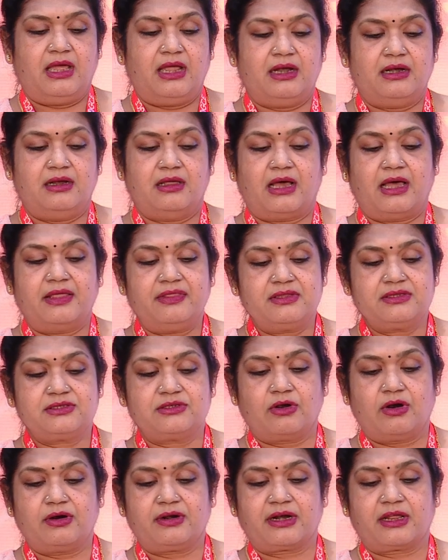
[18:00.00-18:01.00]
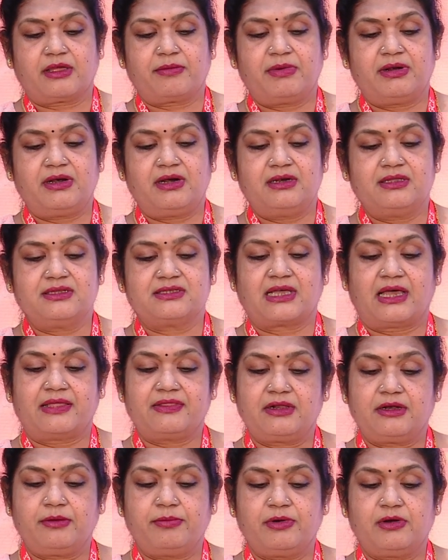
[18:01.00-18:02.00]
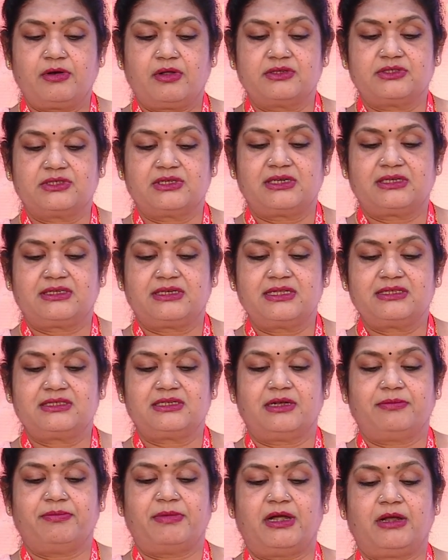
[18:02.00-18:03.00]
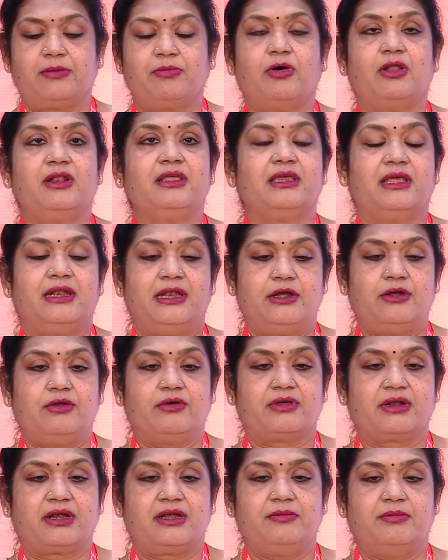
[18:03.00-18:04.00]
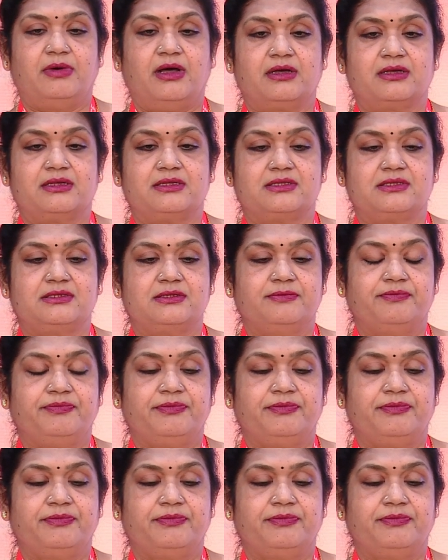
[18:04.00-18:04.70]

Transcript: And others not recommended is other immunological tests and metabolic and endocrine markers.